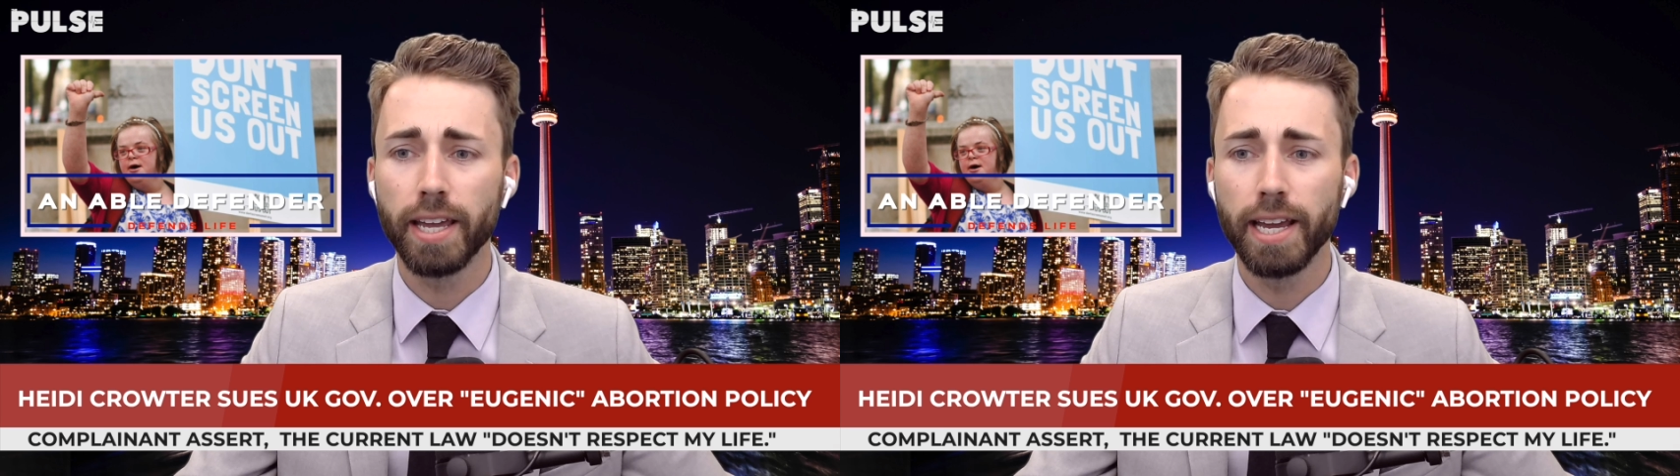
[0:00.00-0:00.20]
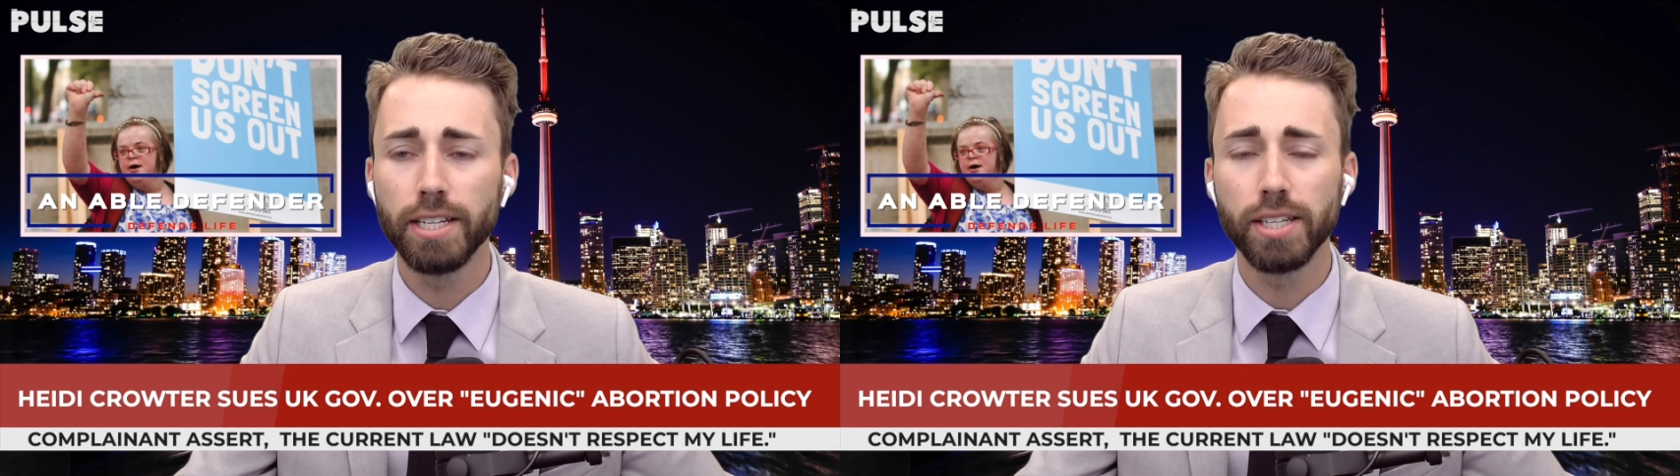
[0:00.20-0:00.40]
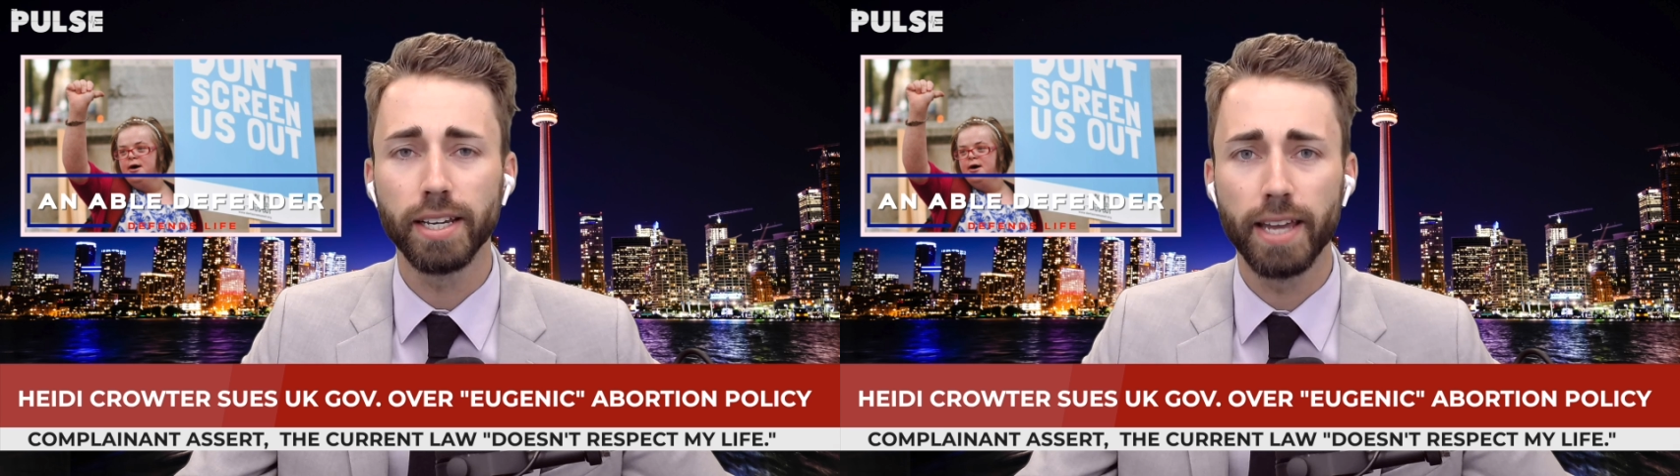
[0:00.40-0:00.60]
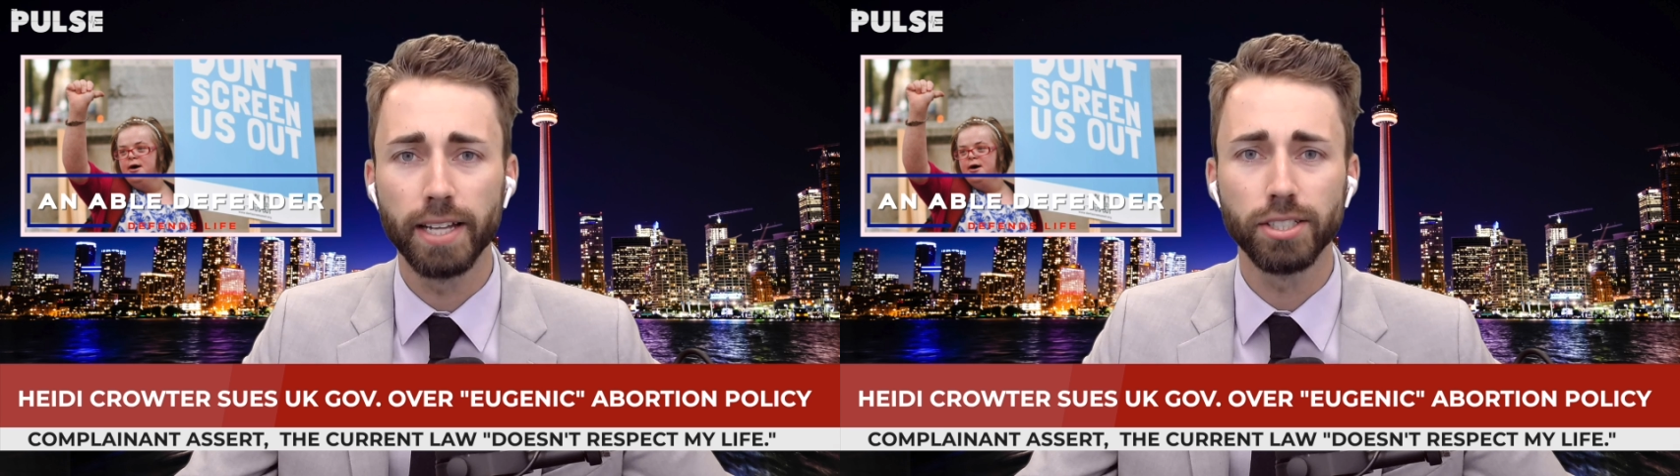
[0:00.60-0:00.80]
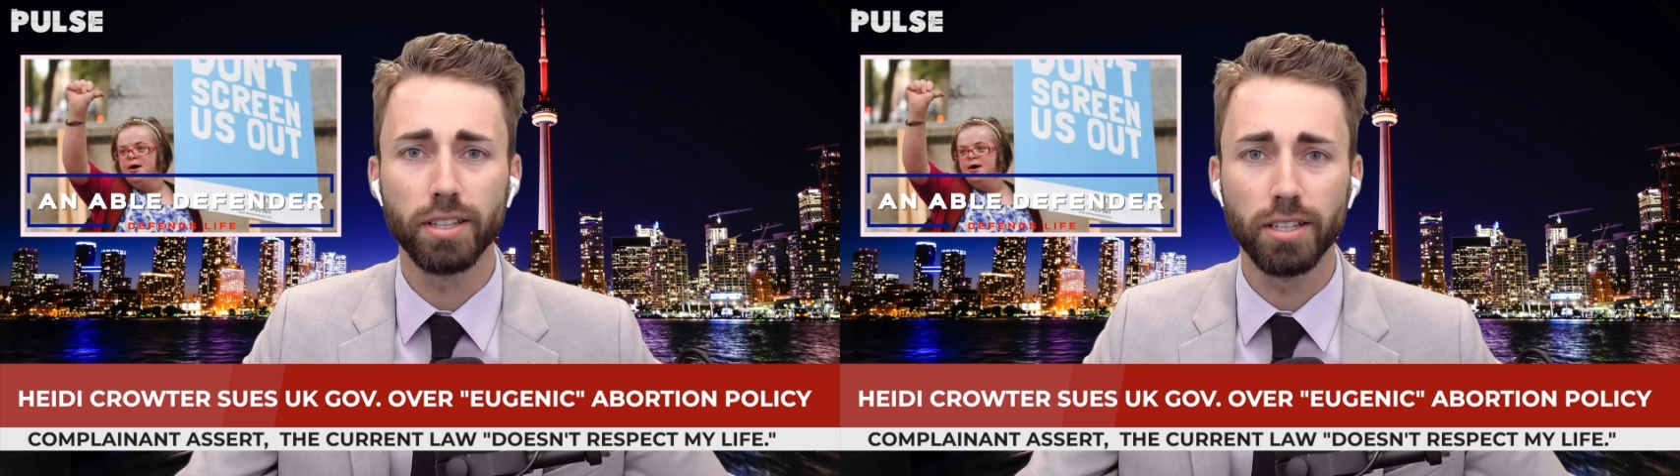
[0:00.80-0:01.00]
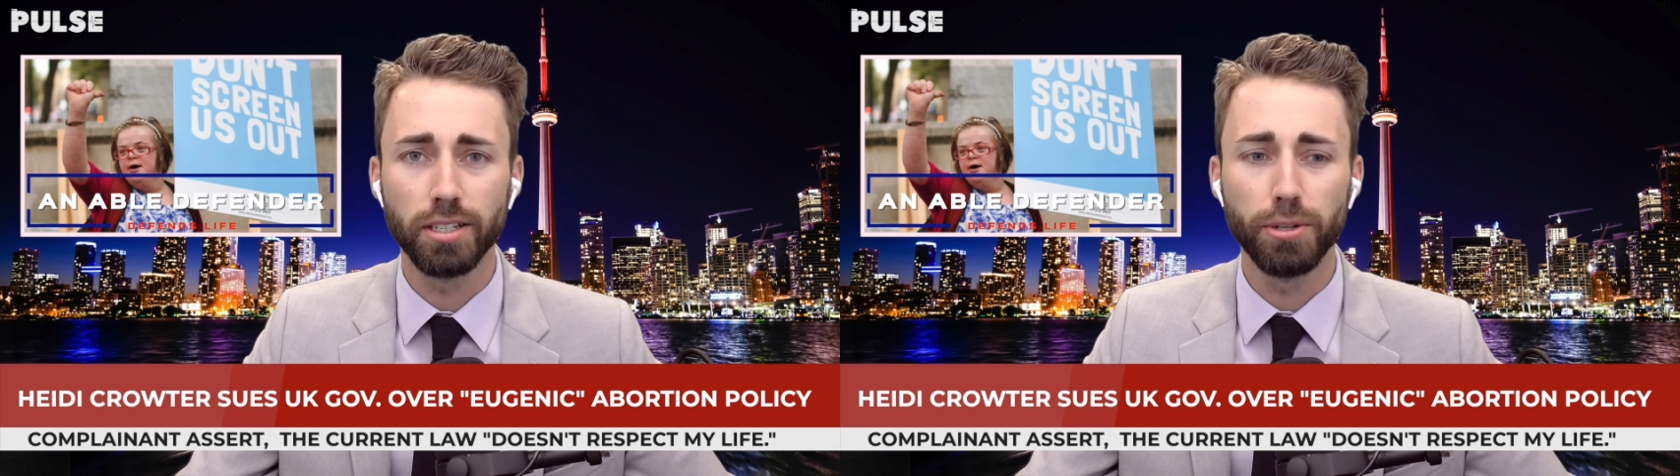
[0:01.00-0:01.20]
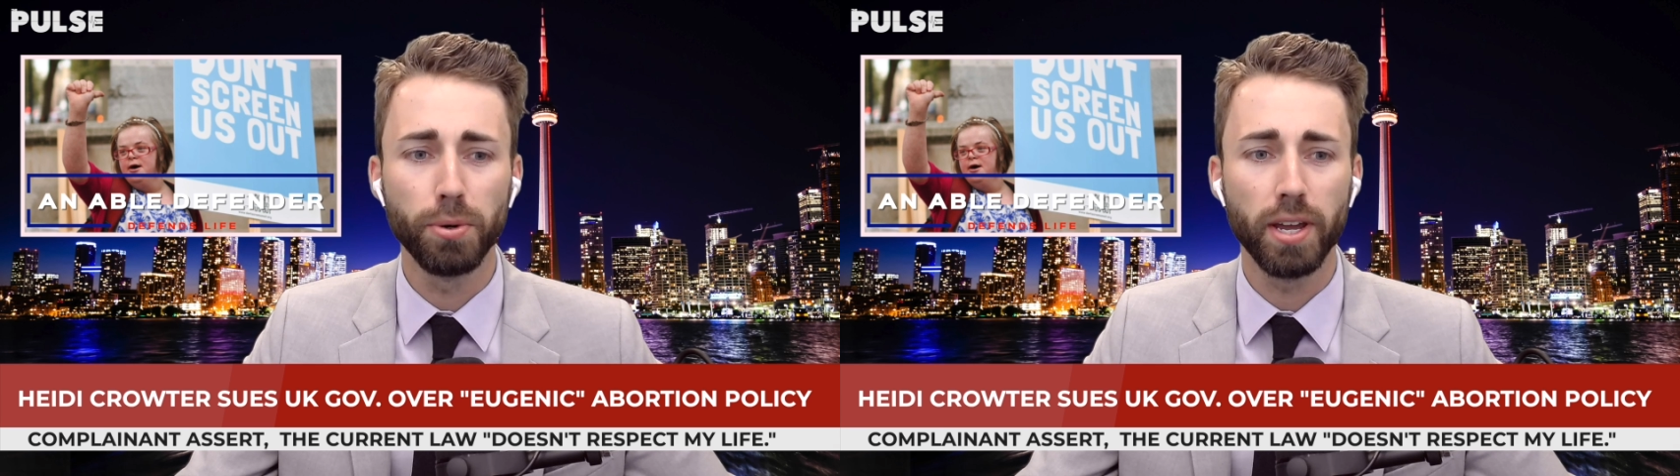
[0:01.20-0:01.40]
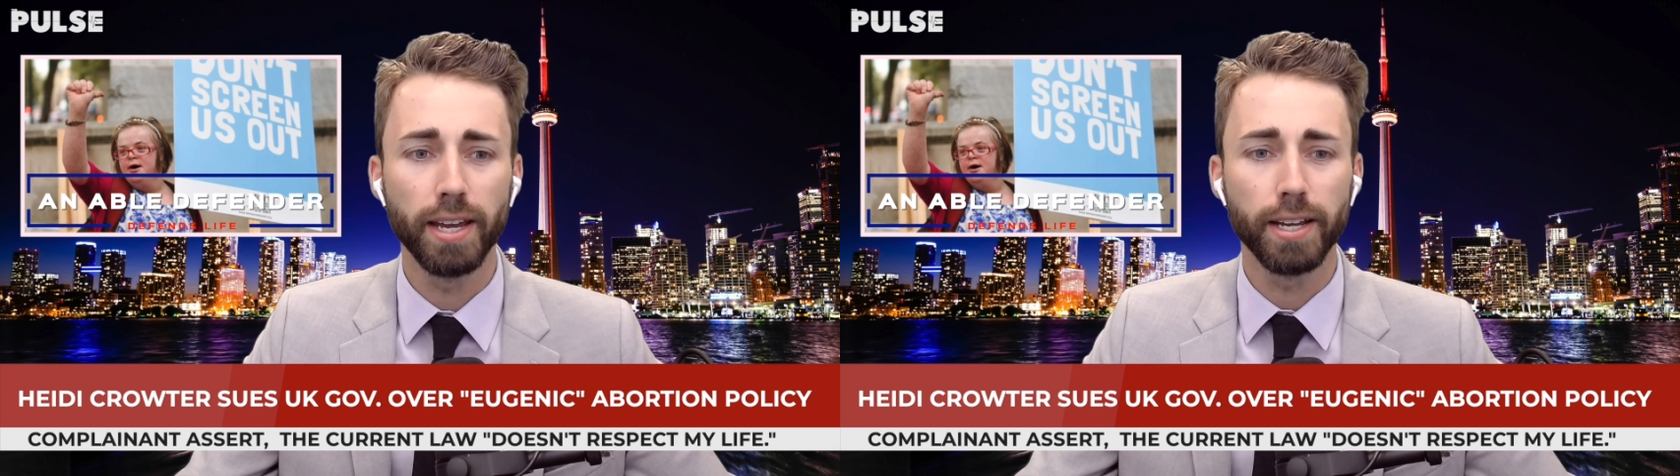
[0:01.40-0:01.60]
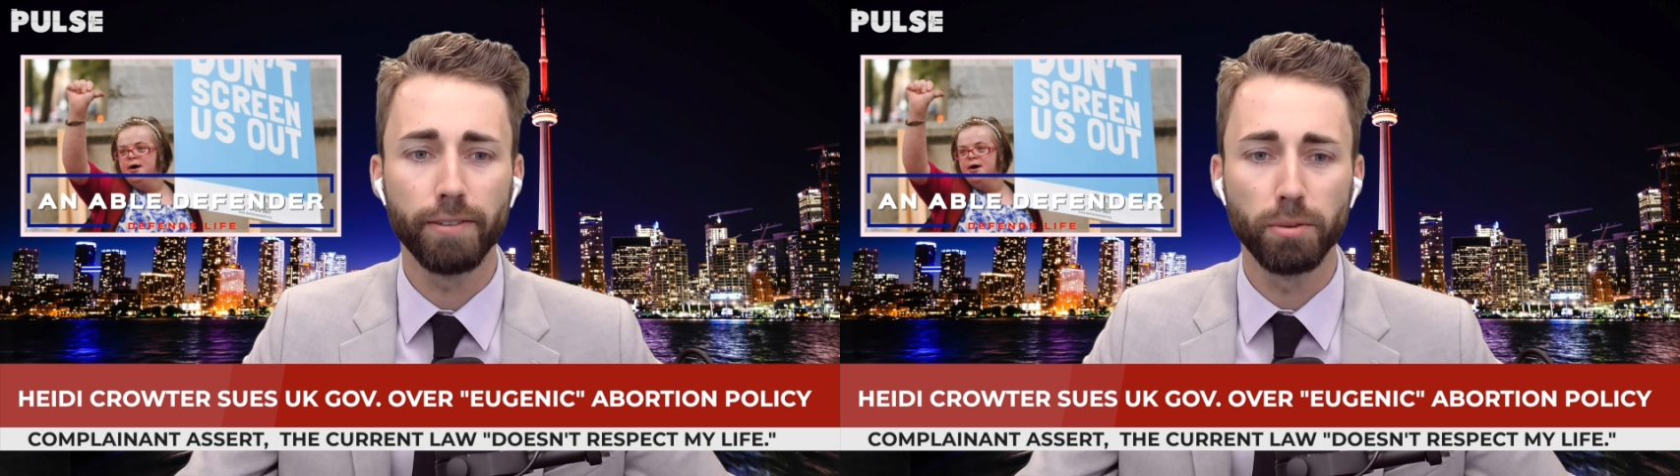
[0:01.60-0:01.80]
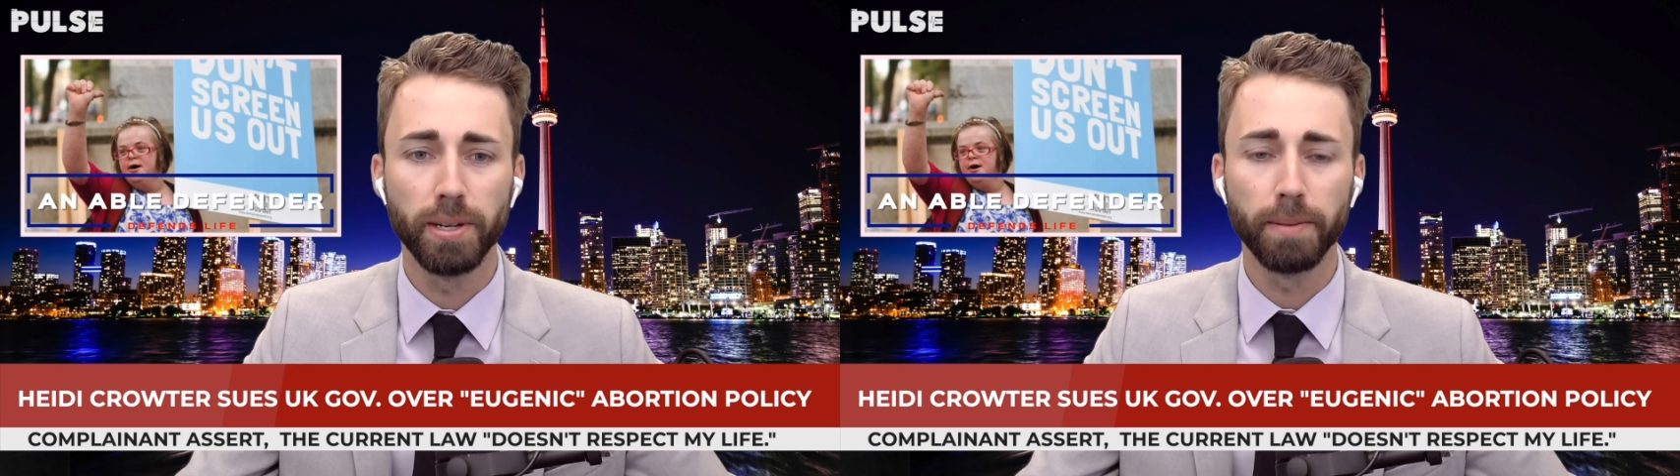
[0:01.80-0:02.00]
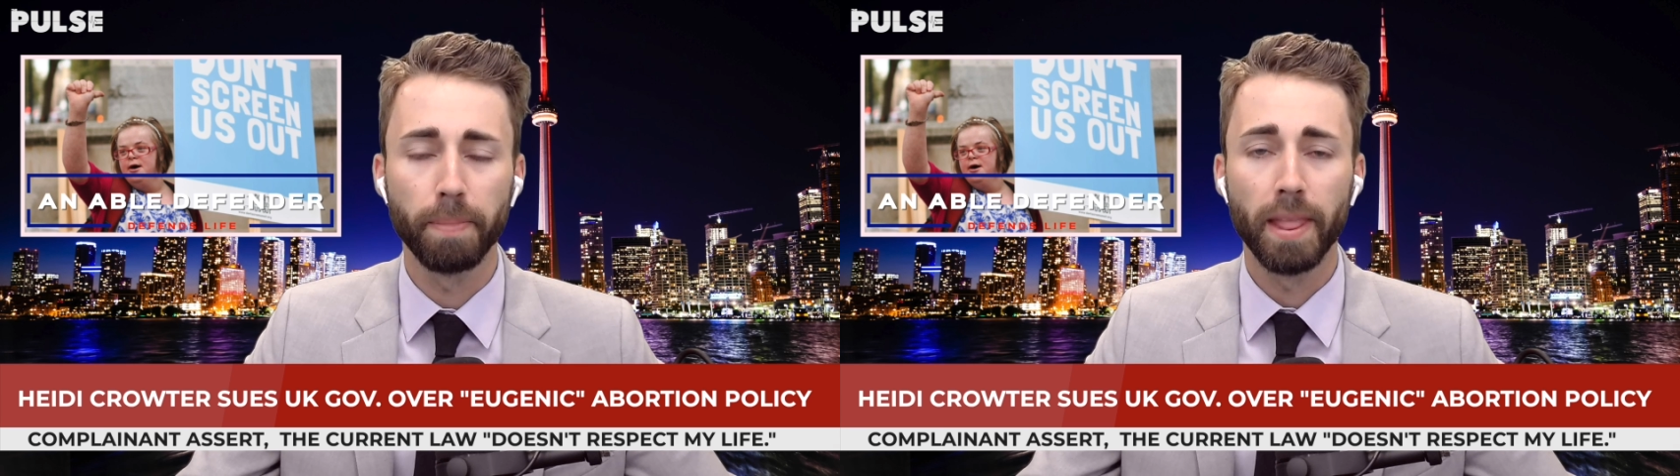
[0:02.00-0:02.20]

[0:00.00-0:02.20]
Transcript: case against the UK government.